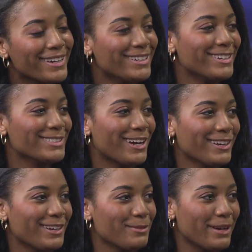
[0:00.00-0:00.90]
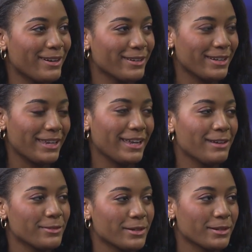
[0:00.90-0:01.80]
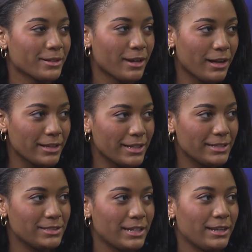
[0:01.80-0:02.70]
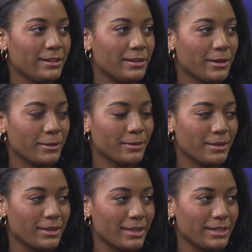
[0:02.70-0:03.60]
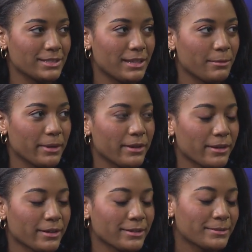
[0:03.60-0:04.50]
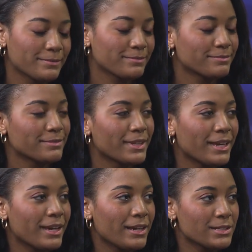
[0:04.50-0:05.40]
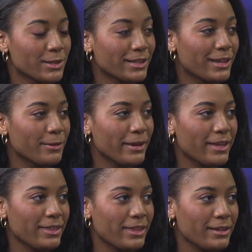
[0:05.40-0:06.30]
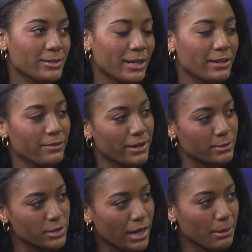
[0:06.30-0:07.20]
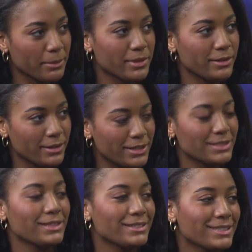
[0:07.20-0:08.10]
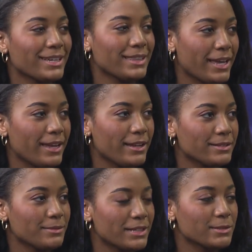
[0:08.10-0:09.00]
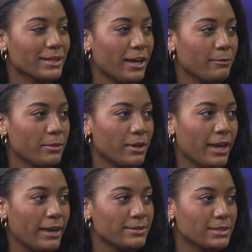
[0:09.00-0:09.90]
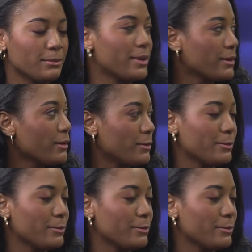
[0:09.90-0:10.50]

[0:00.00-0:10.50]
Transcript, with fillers: you know, talking about getting after college and, you know, the things that we're struggling with and trying to find new job opportunities and things like that, and it's really helpful to have someone who